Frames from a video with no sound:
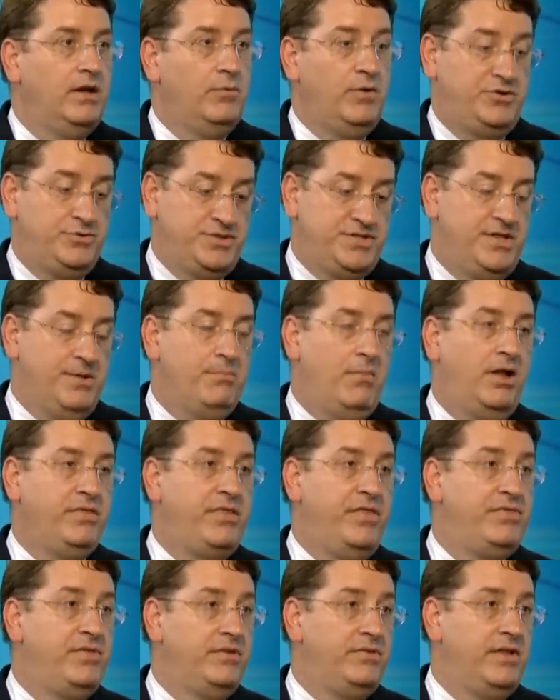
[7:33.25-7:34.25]
which was the
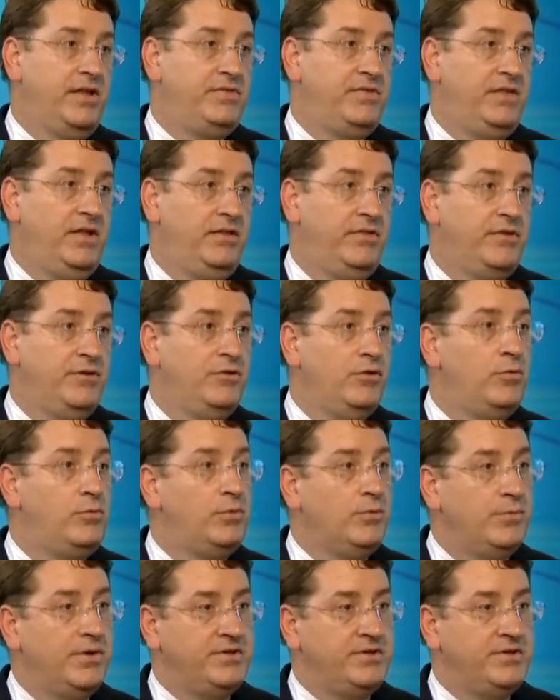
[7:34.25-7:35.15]
month that the new rule